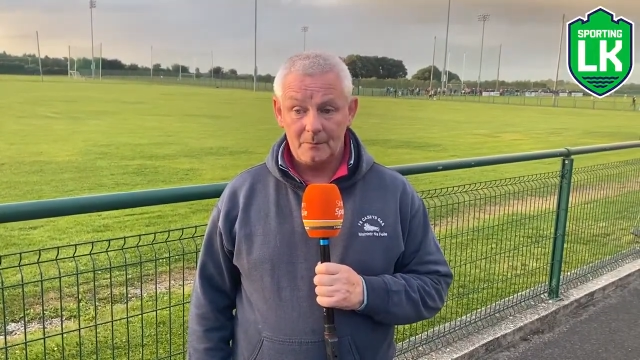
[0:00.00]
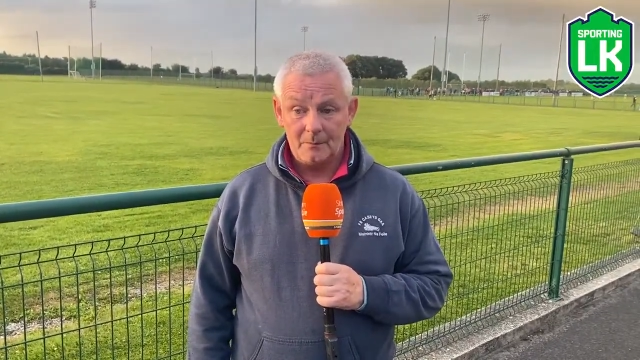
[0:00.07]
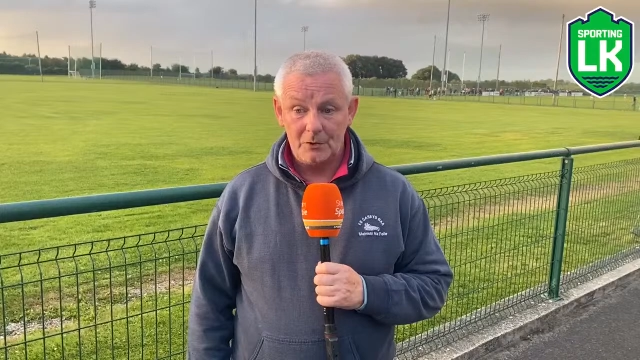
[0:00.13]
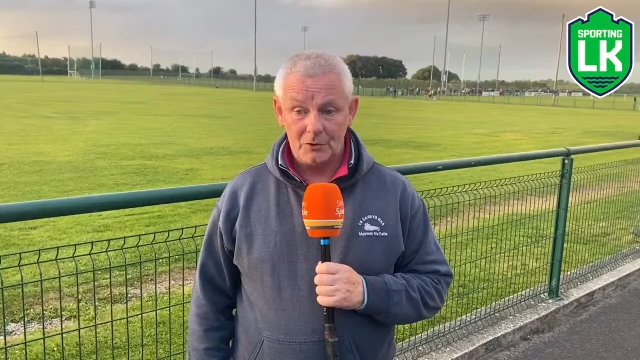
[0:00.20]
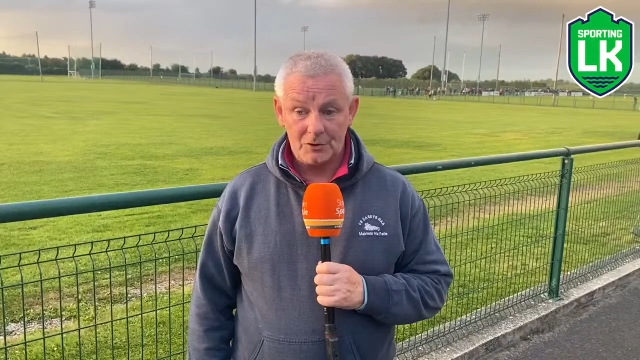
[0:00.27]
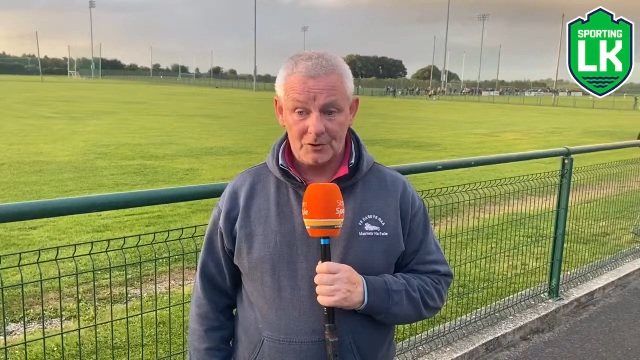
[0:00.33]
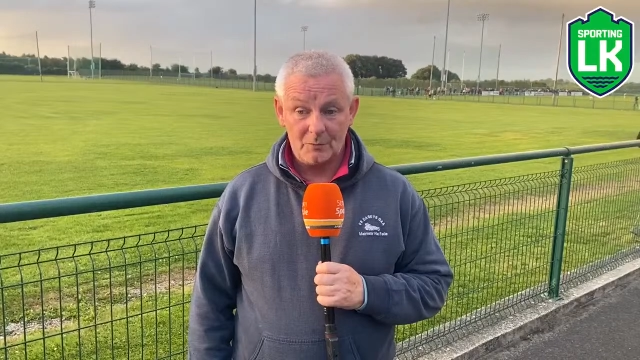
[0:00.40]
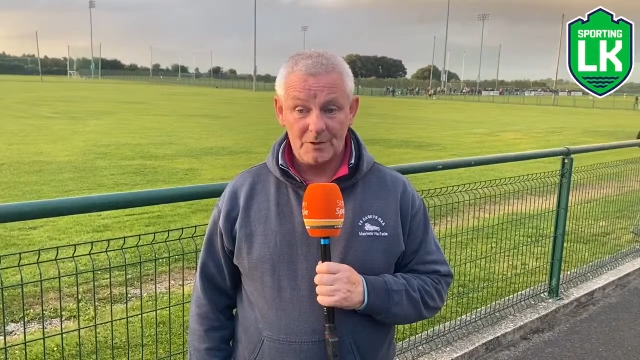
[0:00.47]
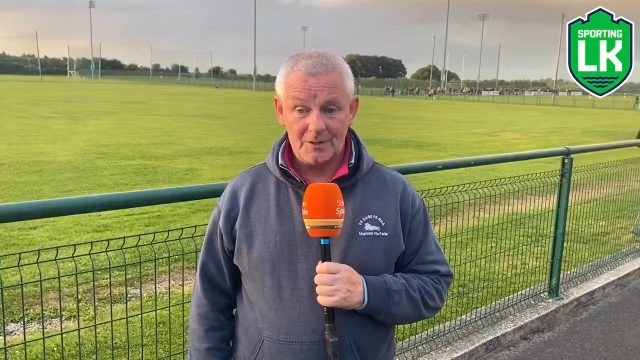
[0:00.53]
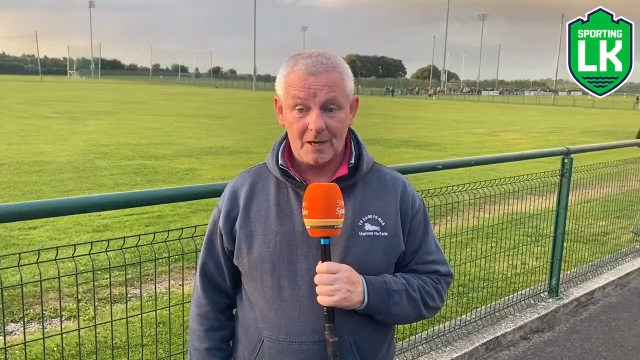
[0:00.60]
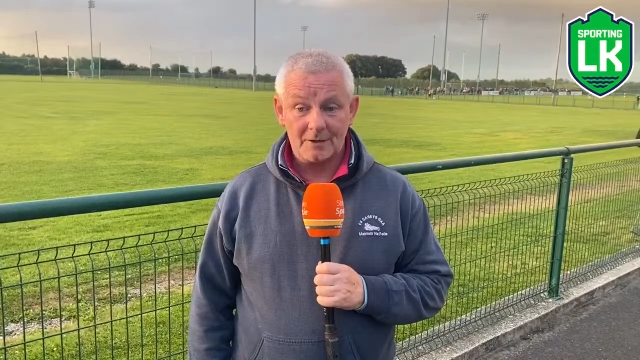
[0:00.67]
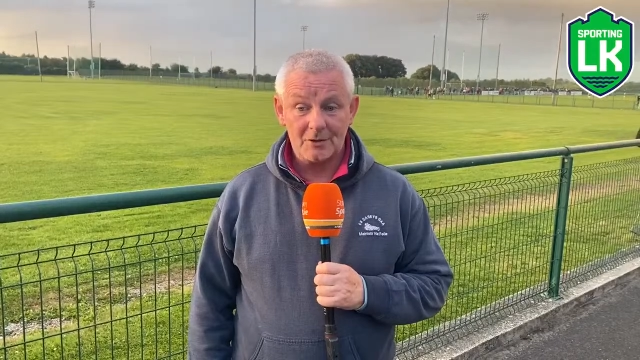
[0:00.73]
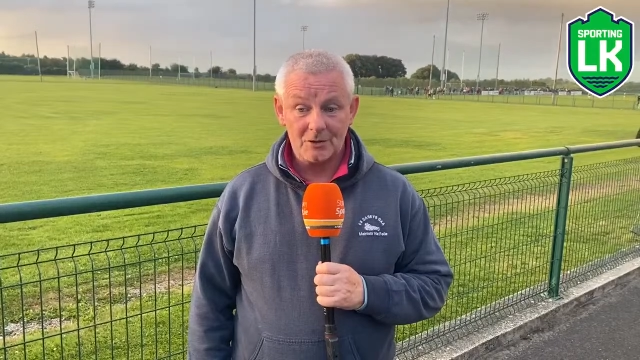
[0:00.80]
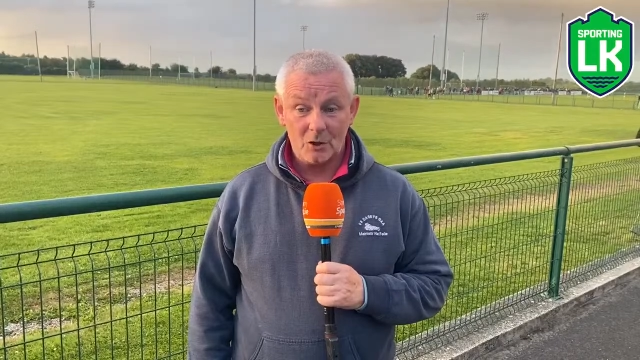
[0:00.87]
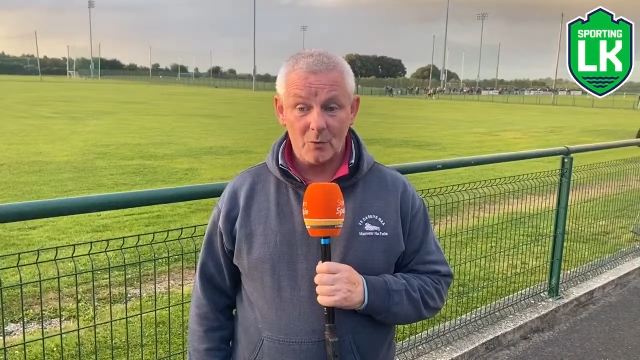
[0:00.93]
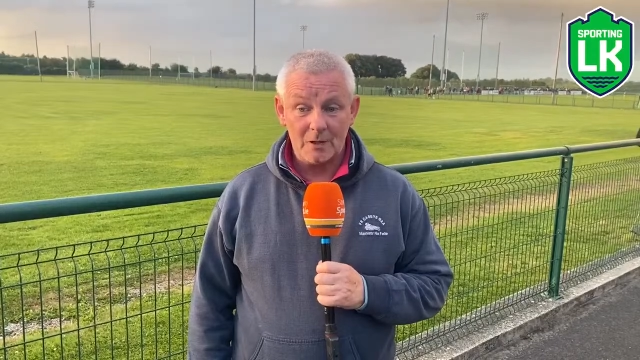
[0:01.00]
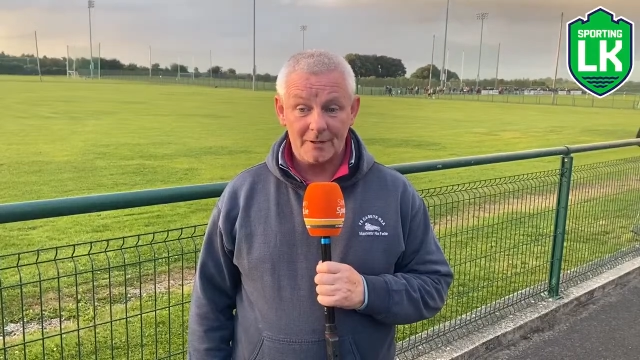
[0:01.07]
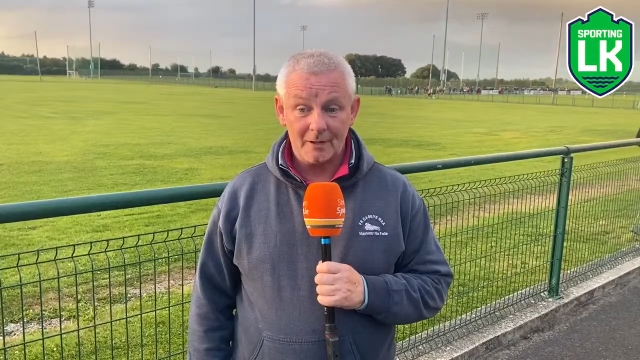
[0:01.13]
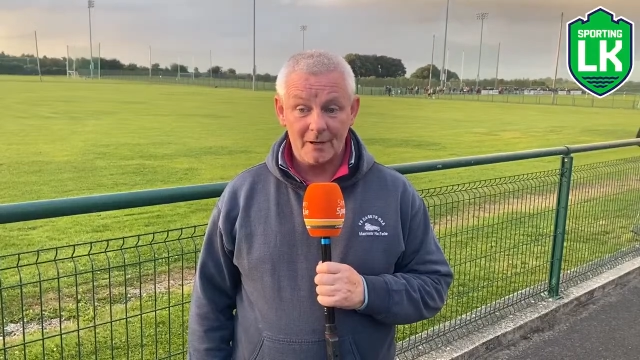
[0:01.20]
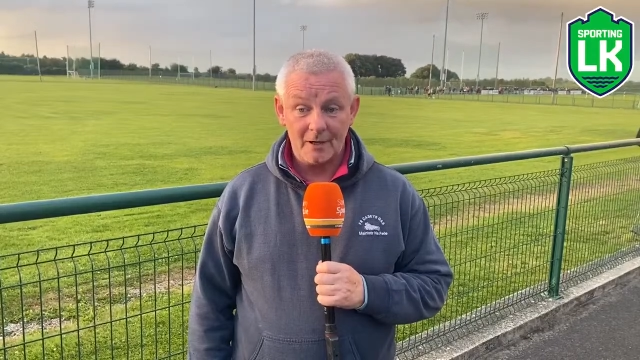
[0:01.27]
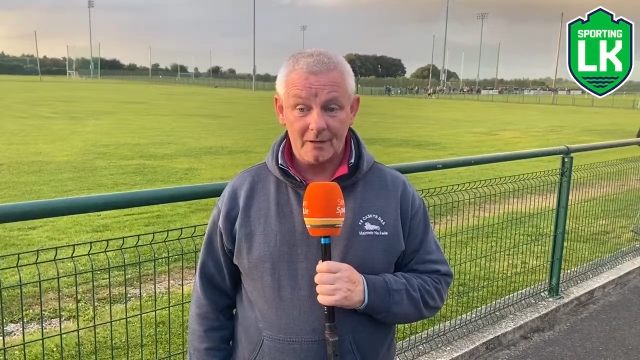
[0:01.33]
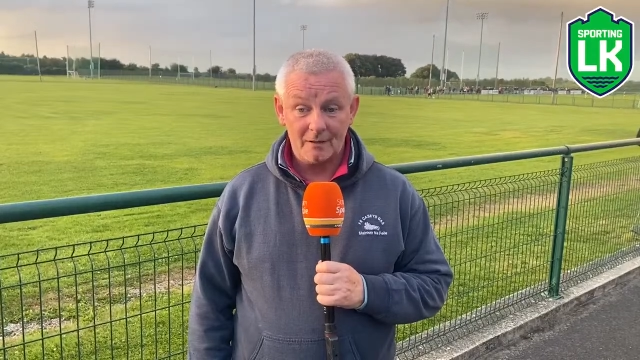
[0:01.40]
It's just that we started so well
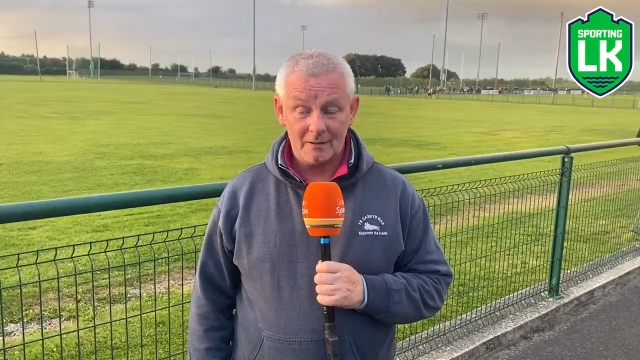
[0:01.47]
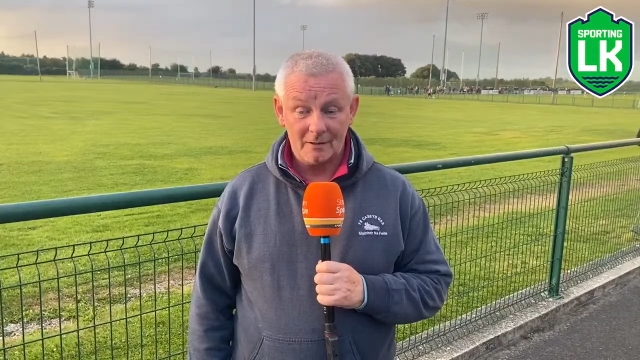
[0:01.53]
tonight.